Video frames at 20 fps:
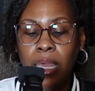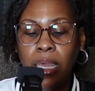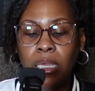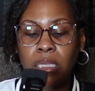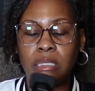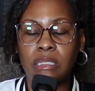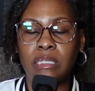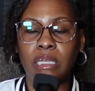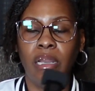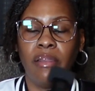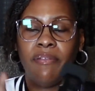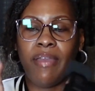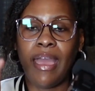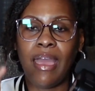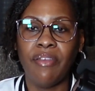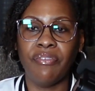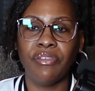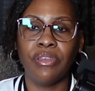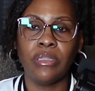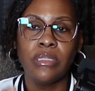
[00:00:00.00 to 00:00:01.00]
instead of
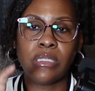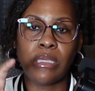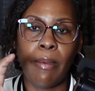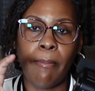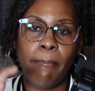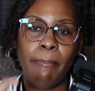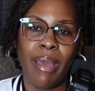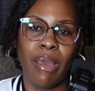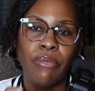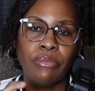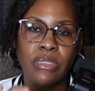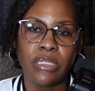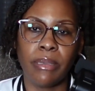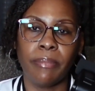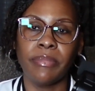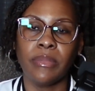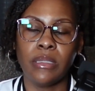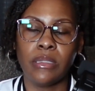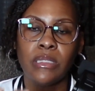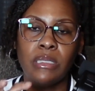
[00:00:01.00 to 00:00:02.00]
having to mount
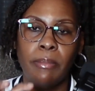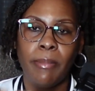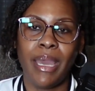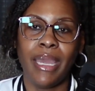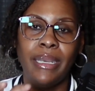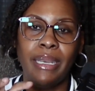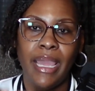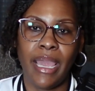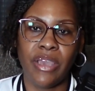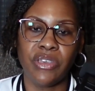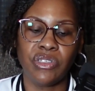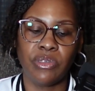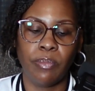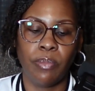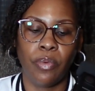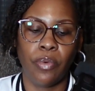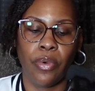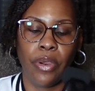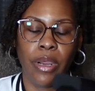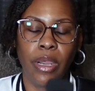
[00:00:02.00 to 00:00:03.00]
something to my
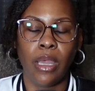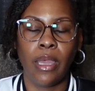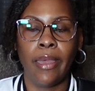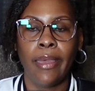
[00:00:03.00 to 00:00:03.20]
dashboard.